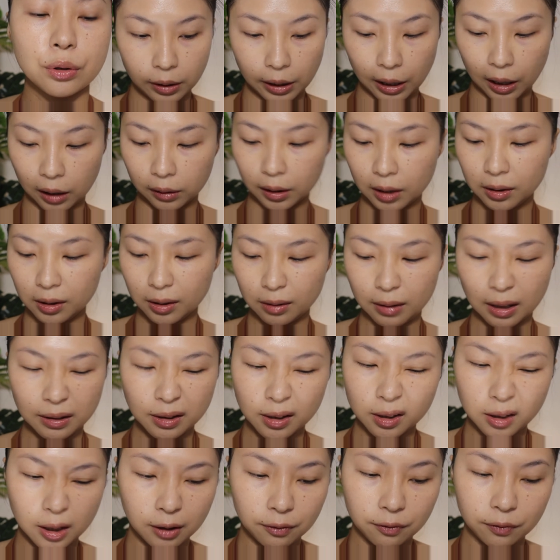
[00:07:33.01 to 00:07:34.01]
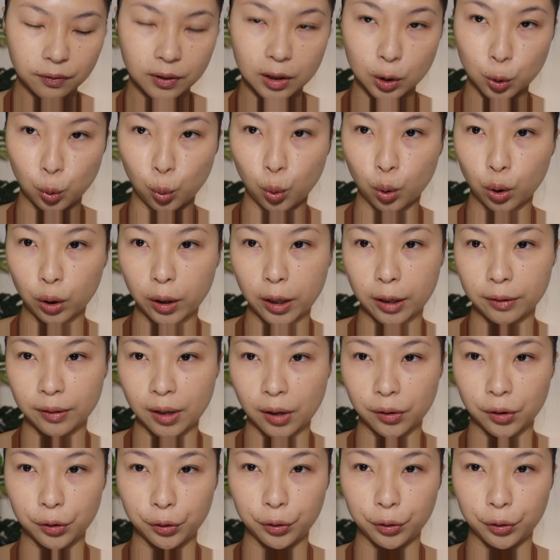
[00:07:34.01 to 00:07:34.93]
Yeah, let's give Dior another